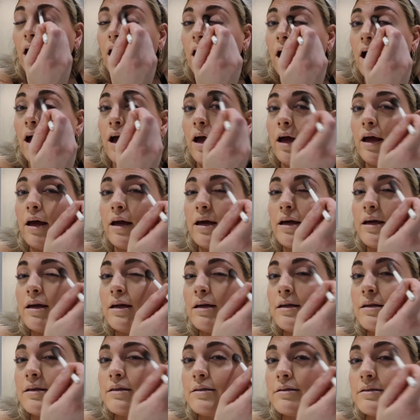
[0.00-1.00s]

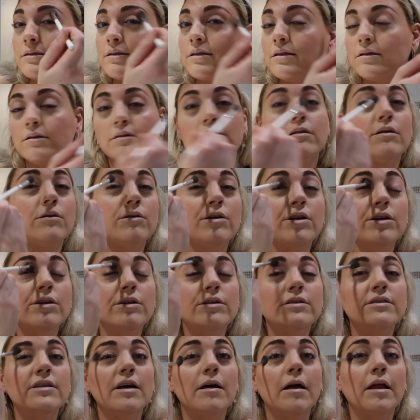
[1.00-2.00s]
And what it
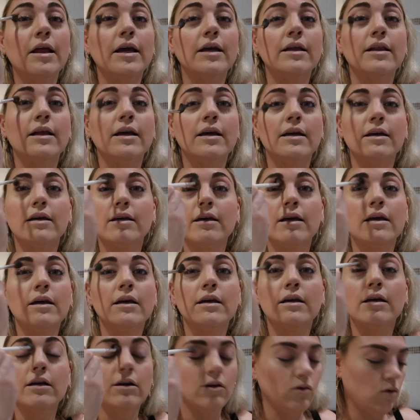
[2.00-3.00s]
is, like
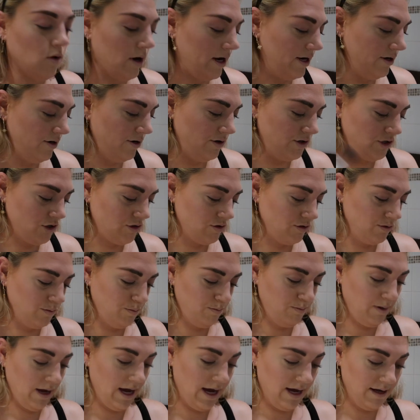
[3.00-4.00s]
quite neutral,
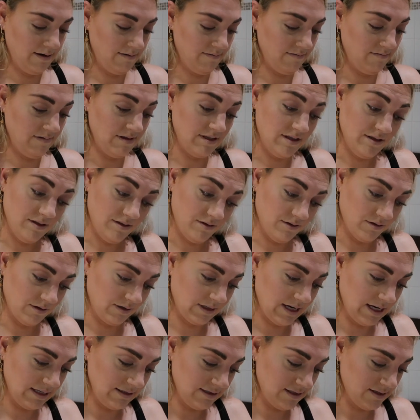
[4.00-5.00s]
but this is
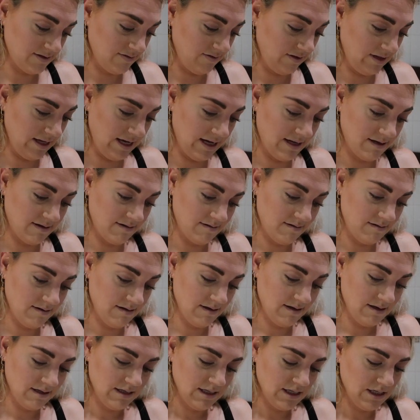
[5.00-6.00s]
good colors for that.
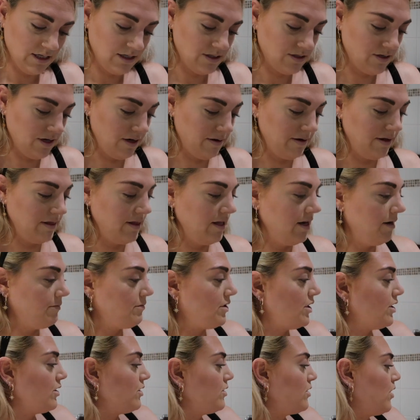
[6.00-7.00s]
So yeah, then I'm
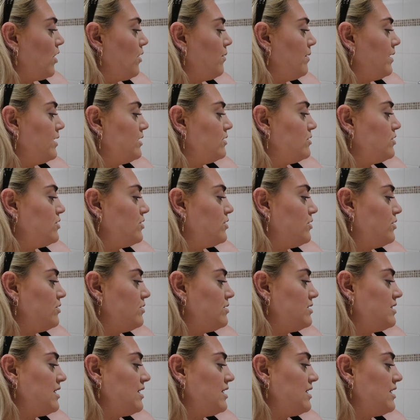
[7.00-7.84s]
going to go into